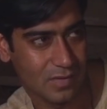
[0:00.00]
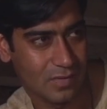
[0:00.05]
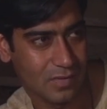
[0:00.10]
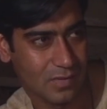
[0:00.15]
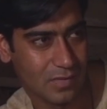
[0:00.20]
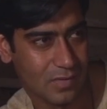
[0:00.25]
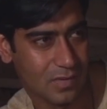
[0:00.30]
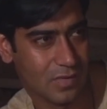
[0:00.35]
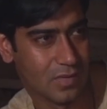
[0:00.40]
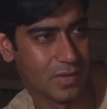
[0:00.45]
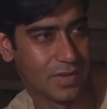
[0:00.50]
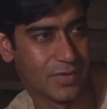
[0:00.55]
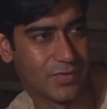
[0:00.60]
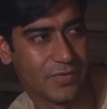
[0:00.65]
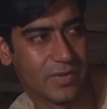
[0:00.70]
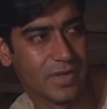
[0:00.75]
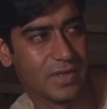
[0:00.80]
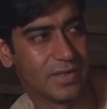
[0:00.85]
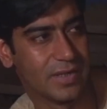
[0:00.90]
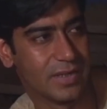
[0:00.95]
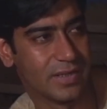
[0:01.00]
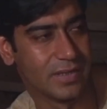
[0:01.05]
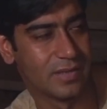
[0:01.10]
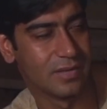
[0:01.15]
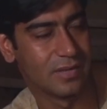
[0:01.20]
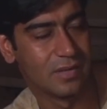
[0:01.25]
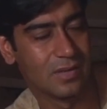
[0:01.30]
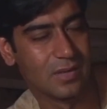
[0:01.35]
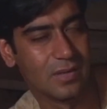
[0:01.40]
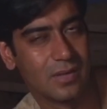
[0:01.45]
you? Oh, it really did.
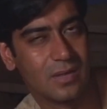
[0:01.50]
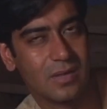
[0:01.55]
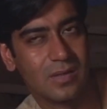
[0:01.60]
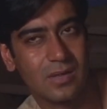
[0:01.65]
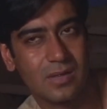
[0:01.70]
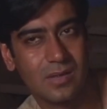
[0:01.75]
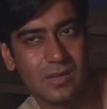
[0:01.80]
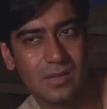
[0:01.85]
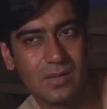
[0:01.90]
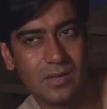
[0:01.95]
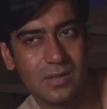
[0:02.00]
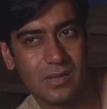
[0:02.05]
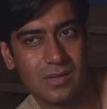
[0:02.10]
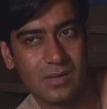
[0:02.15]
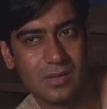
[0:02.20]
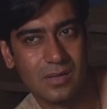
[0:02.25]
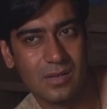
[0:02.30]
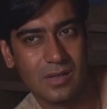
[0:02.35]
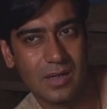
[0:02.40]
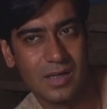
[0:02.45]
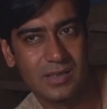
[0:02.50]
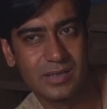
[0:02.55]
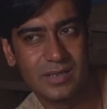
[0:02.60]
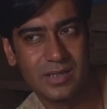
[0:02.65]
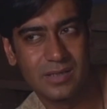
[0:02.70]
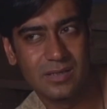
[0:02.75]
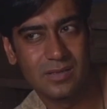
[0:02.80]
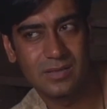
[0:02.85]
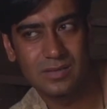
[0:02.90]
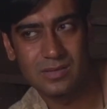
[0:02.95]
I
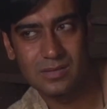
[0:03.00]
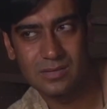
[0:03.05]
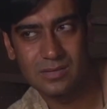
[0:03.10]
think